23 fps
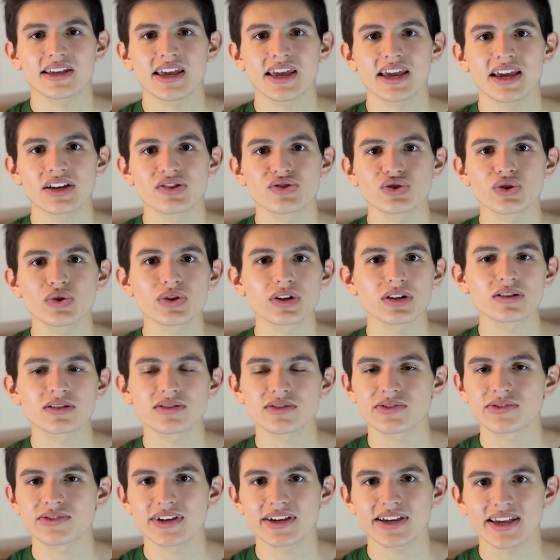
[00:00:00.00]
And Joe
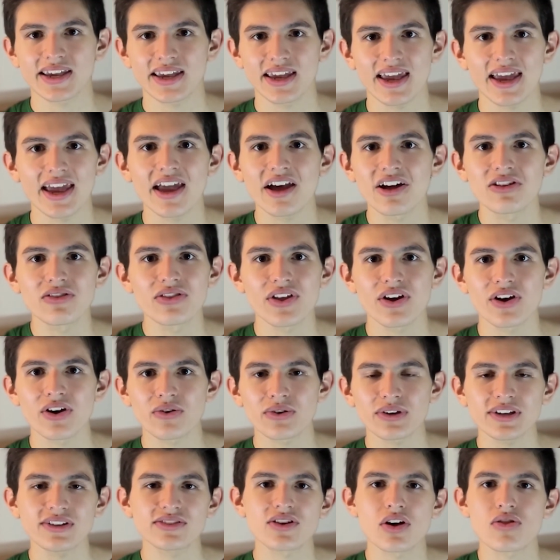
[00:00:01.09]
Douglas was like, hell no.
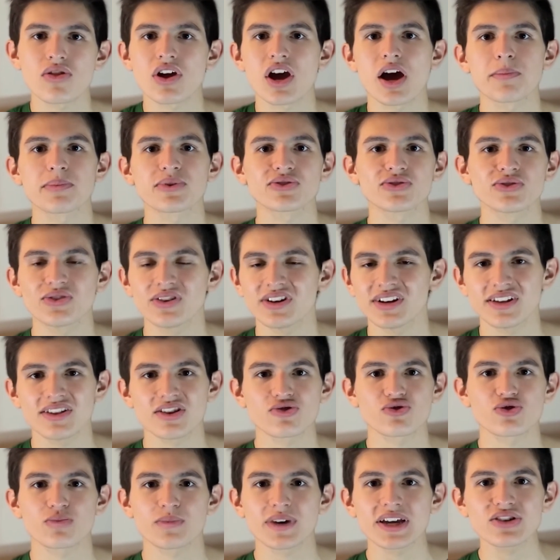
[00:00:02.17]
He saw the opportunity
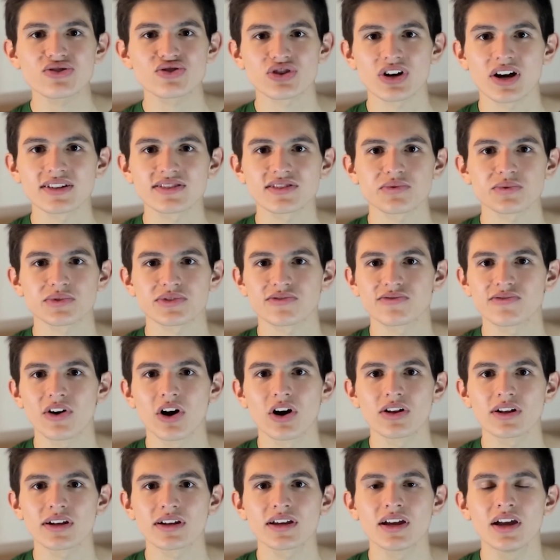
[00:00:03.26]
that Jermaine Johnson was
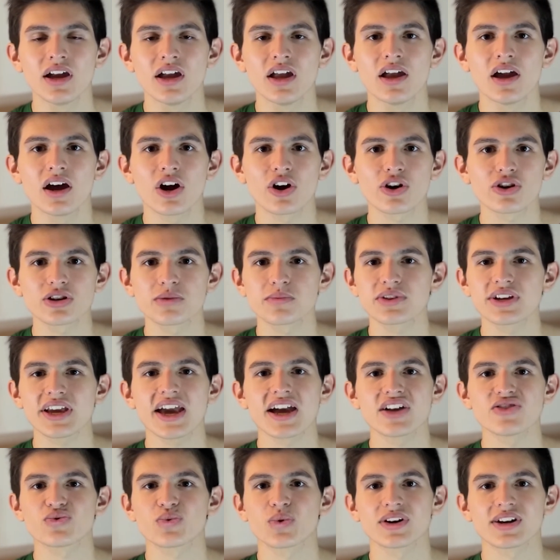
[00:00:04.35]
falling. Arguably
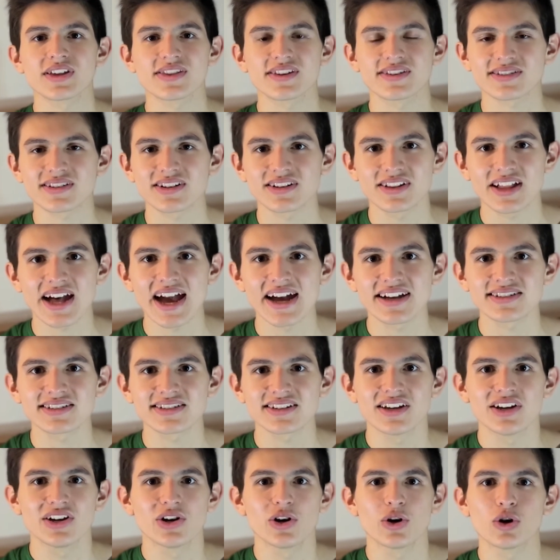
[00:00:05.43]
edge one in this class
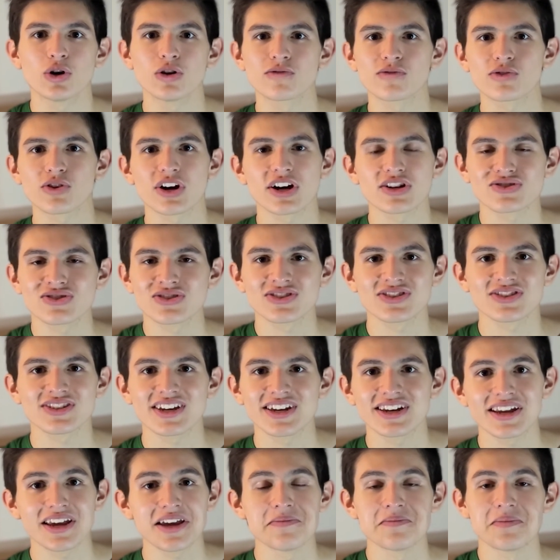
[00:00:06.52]
over
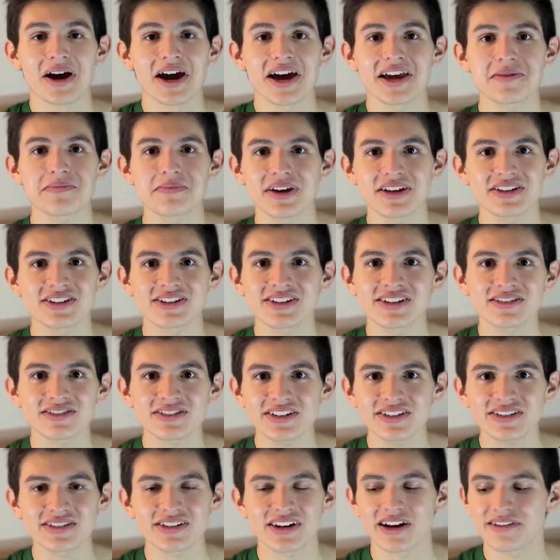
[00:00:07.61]
Hutchinson, in my opinion at
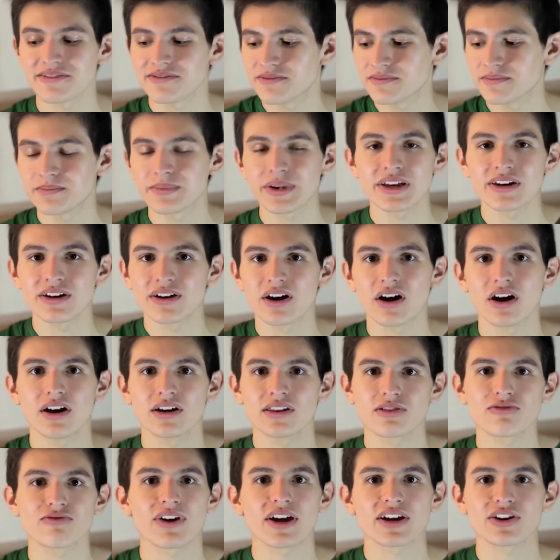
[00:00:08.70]
least, and I've been on
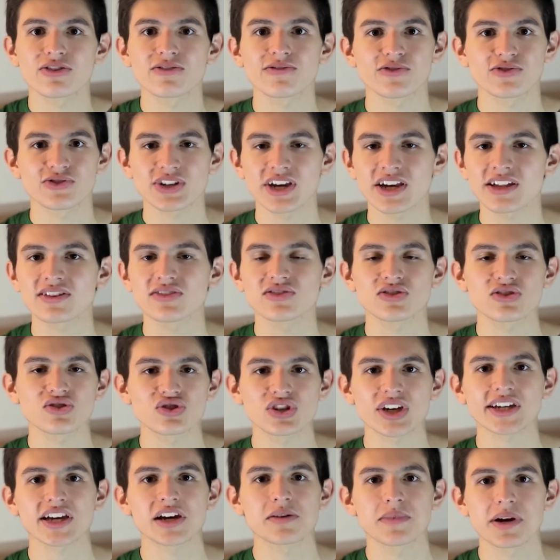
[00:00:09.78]
the record for saying this. You can
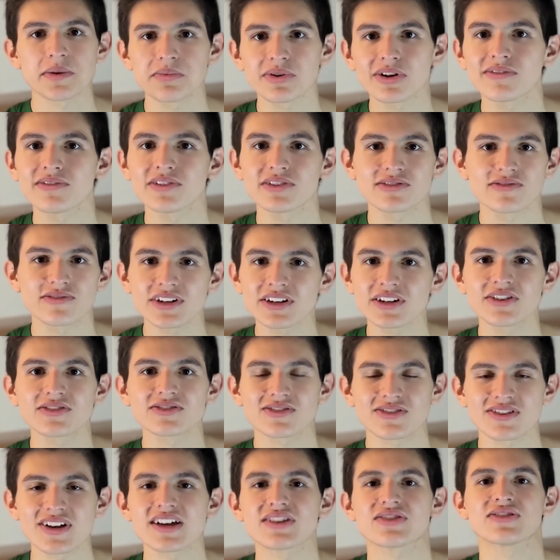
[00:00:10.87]
check out my previous
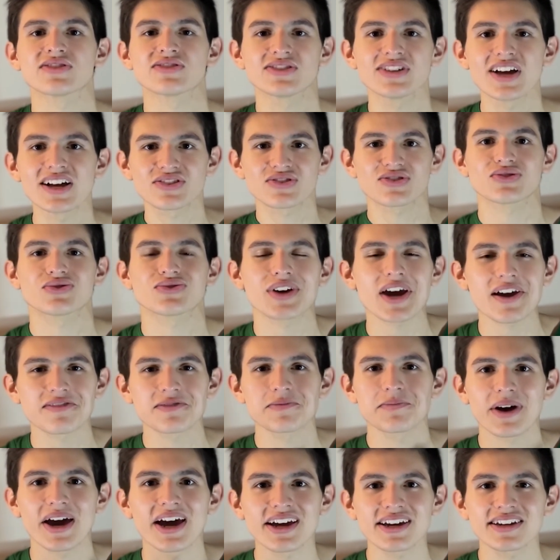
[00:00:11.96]
videos. It's not just draft
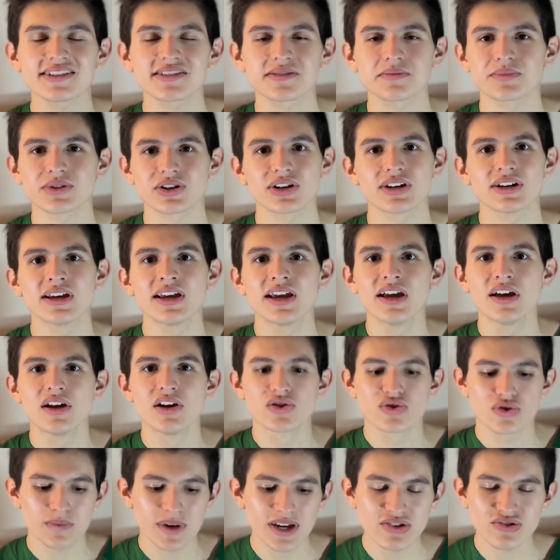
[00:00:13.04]
bias, but
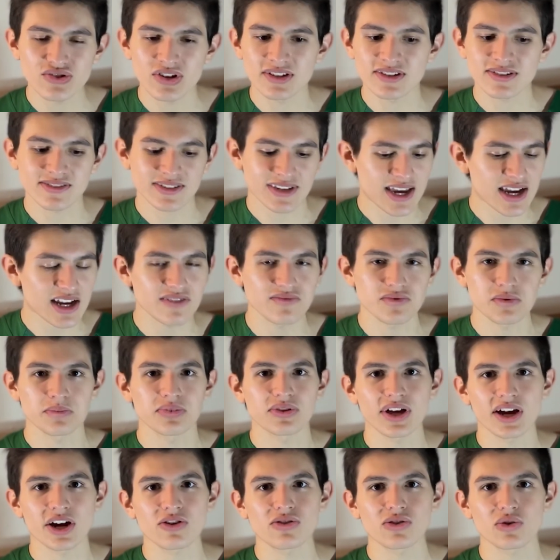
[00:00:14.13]
Jermaine Johnson is a heck of a
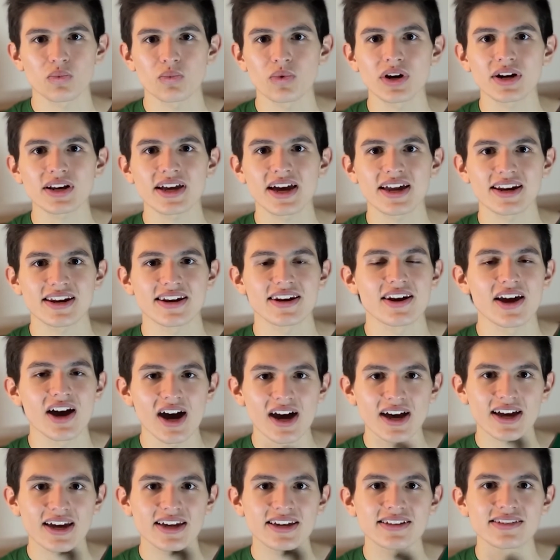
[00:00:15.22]
player. The one kind of
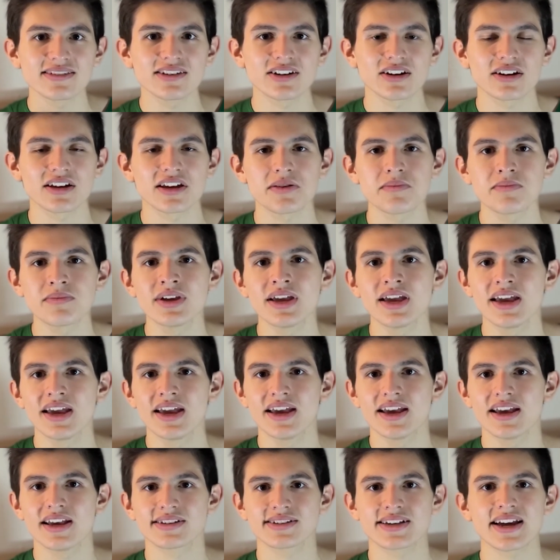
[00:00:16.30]
knock I can see on him
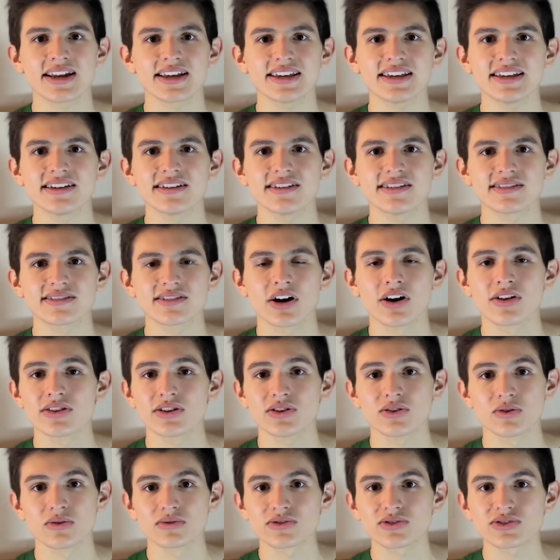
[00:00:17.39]
is that he is on the
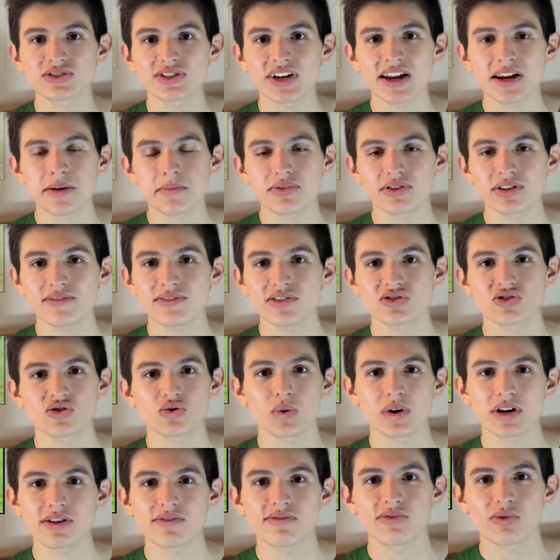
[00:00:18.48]
older side. I believe he's
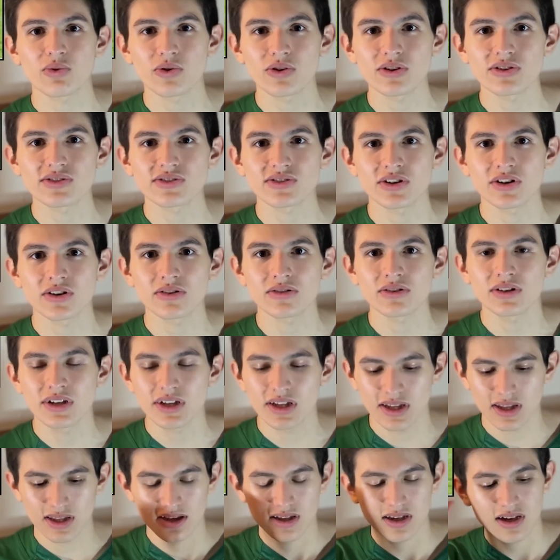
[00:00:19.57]
24, so
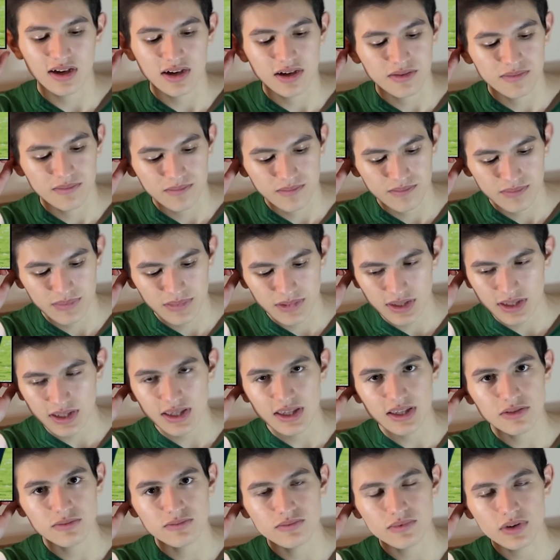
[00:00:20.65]

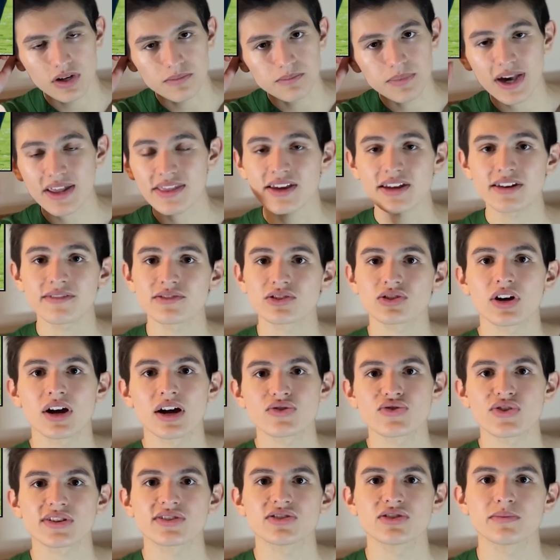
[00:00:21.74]
he by the end of his
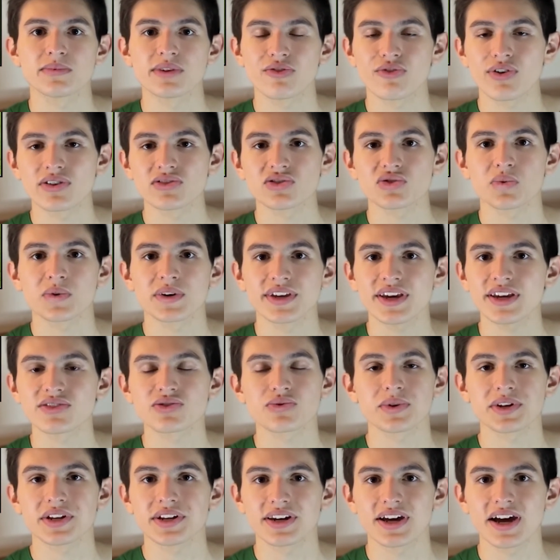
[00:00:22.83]
contract he'll be around 28,
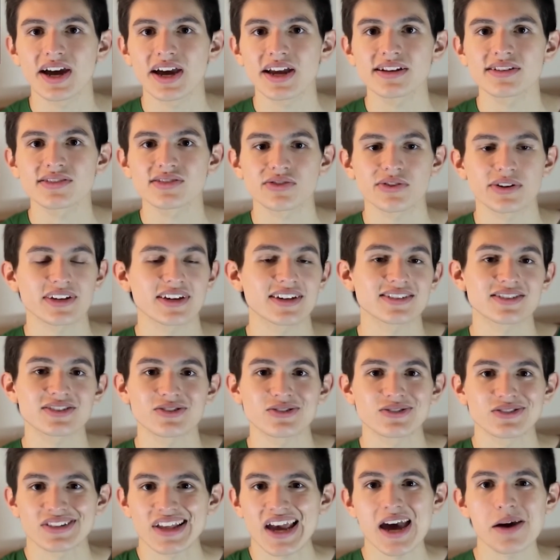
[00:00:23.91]
29, so I guess
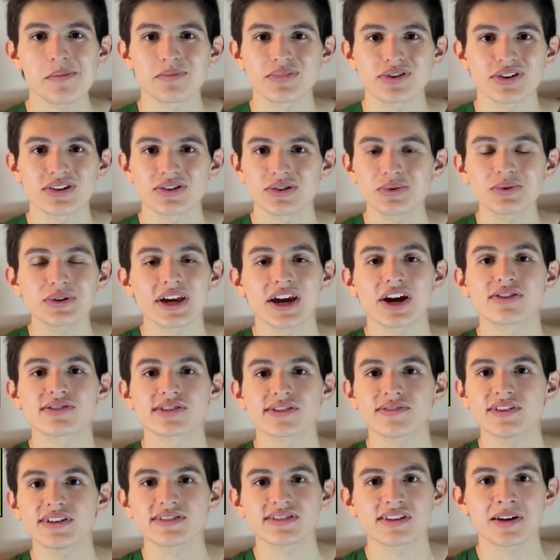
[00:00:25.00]
there's that, but who cares
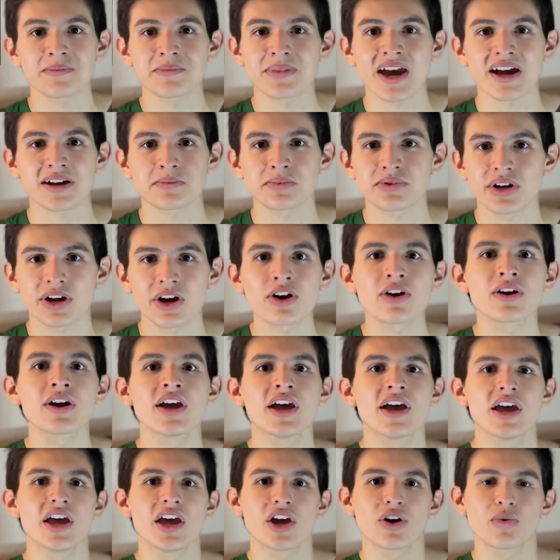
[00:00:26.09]
if he's an impact player.
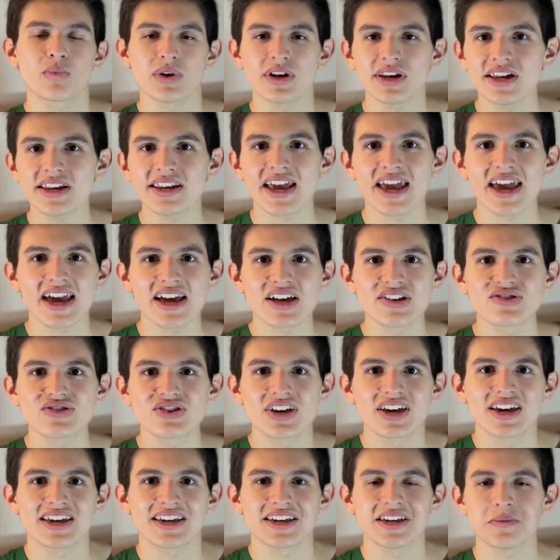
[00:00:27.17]
We need edge.
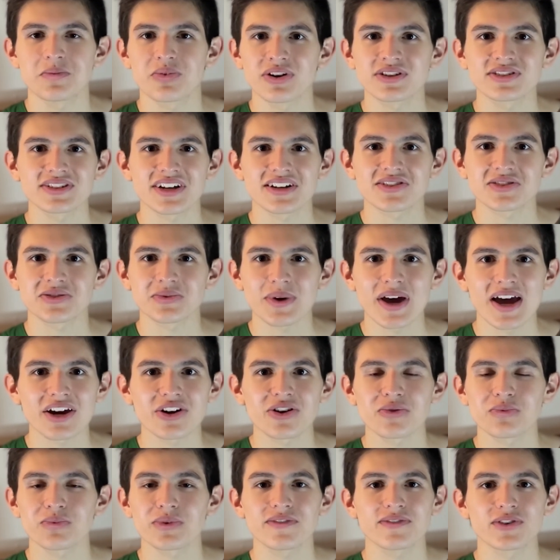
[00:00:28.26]
He brings that
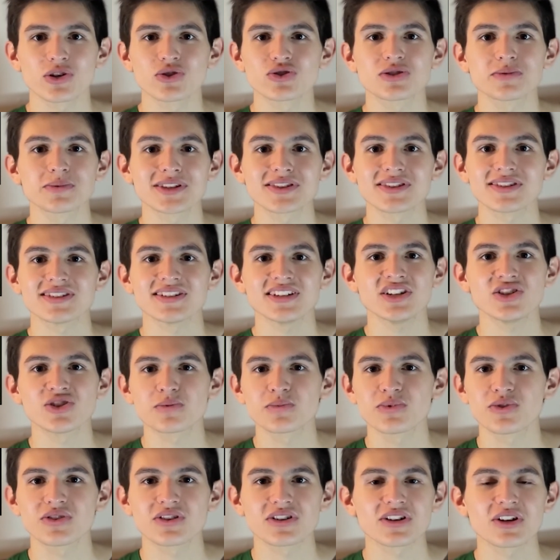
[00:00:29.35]
swagger. We've coached him at the Senior
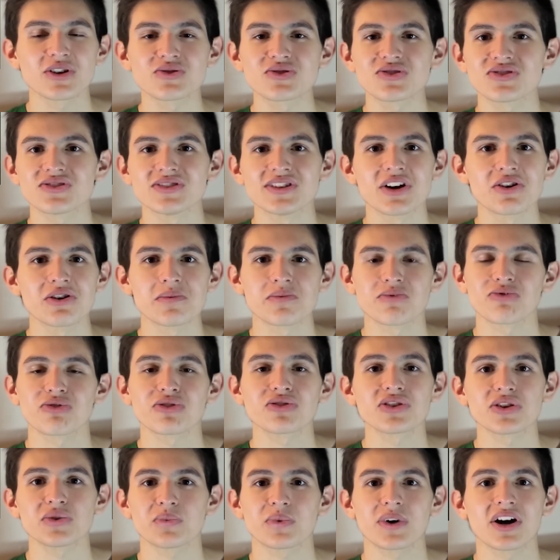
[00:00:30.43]
Bowl. The coaches know him
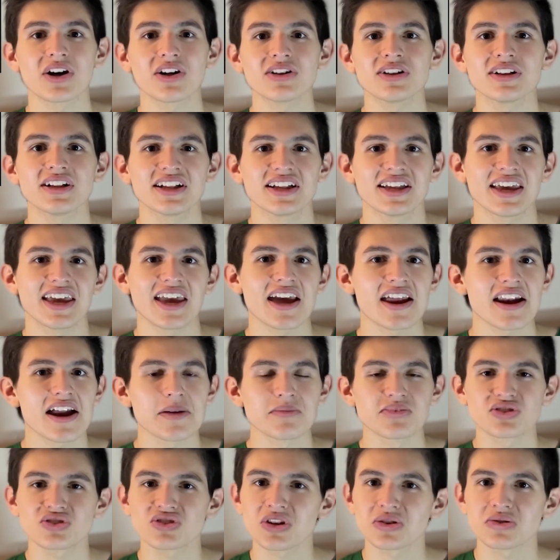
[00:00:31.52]
really well, and I'm
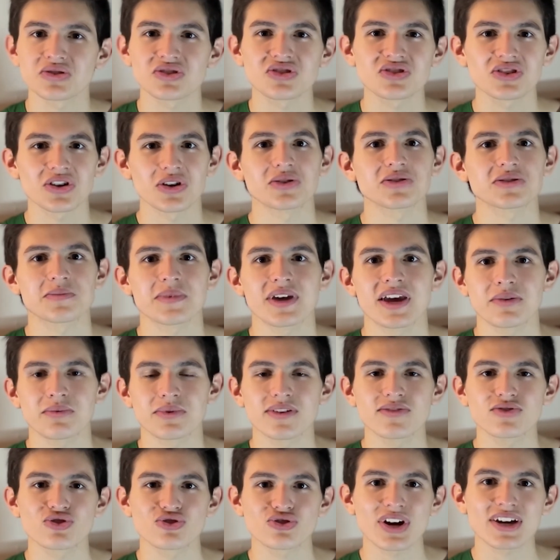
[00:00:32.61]
so stoked, man.
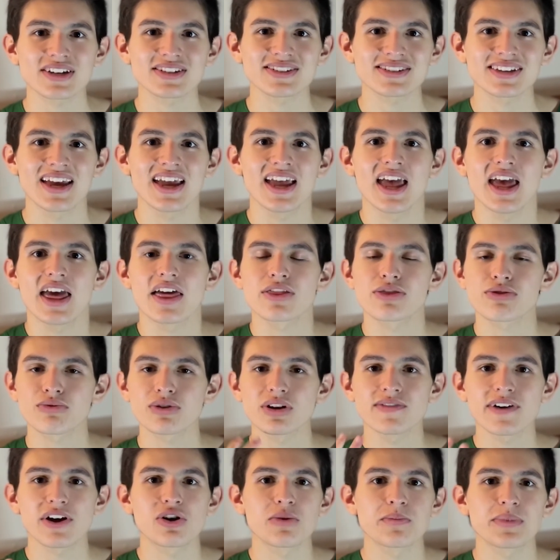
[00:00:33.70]
We've addressed 3
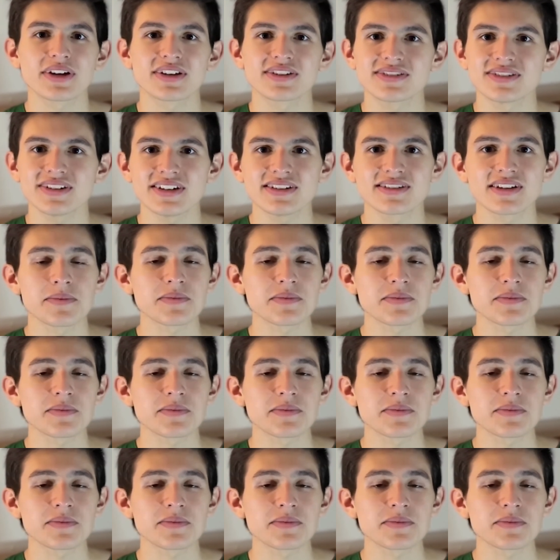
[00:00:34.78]
of our biggest needs.